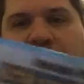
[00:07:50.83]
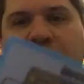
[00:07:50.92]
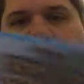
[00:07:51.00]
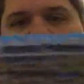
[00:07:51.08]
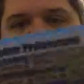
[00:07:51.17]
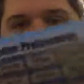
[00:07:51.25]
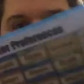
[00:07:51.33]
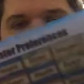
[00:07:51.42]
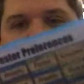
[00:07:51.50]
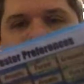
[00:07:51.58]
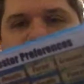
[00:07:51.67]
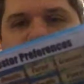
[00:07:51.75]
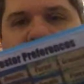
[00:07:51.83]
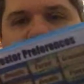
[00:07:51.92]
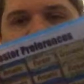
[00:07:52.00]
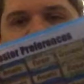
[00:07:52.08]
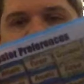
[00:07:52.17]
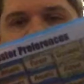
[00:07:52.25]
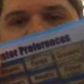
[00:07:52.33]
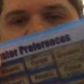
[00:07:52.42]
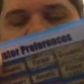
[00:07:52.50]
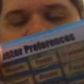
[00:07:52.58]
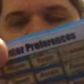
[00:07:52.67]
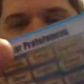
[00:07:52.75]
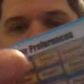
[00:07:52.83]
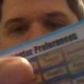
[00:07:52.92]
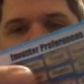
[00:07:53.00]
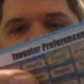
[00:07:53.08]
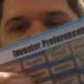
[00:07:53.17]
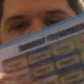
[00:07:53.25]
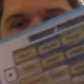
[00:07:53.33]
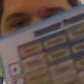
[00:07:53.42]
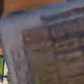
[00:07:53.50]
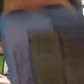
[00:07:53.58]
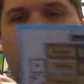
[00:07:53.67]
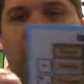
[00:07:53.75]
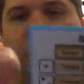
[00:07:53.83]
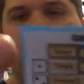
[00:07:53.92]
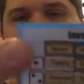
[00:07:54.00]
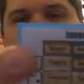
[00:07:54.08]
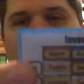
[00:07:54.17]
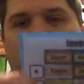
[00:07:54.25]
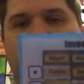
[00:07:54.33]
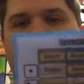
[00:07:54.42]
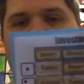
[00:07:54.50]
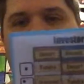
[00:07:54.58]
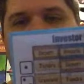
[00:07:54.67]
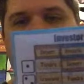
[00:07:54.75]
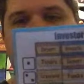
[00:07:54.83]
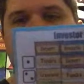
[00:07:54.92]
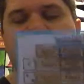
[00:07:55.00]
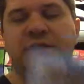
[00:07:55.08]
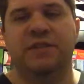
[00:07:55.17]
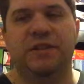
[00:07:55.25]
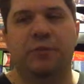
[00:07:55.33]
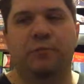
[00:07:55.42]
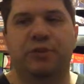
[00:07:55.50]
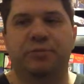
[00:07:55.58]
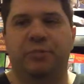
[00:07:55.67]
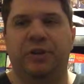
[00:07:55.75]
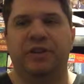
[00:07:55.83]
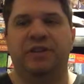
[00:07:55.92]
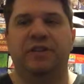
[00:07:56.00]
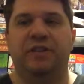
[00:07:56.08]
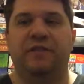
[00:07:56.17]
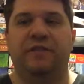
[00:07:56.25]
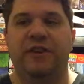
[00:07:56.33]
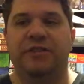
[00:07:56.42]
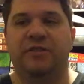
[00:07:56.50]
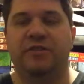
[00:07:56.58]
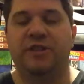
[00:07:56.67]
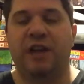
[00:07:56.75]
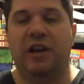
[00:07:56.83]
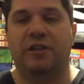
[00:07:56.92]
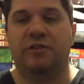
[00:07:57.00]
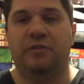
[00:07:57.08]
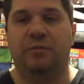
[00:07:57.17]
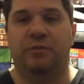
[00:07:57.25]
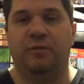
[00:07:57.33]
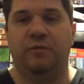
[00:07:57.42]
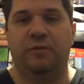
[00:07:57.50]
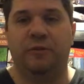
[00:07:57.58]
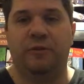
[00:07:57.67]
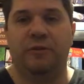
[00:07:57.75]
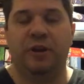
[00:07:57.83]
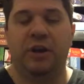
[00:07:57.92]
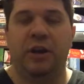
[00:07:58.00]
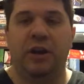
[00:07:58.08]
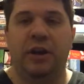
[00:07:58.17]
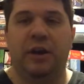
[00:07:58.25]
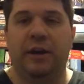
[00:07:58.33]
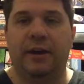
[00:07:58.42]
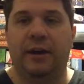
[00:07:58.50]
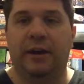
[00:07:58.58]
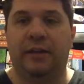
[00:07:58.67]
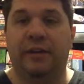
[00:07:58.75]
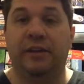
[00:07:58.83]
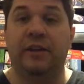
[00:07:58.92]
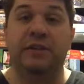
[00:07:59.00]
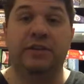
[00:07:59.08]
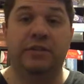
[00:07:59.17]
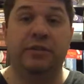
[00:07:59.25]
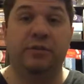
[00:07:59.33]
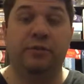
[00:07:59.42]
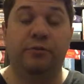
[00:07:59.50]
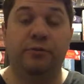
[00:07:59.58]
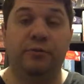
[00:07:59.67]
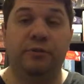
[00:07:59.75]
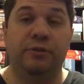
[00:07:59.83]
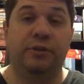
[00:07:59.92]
you change columns between rounds, roll the dice to see which place the investors actually preferred. This too,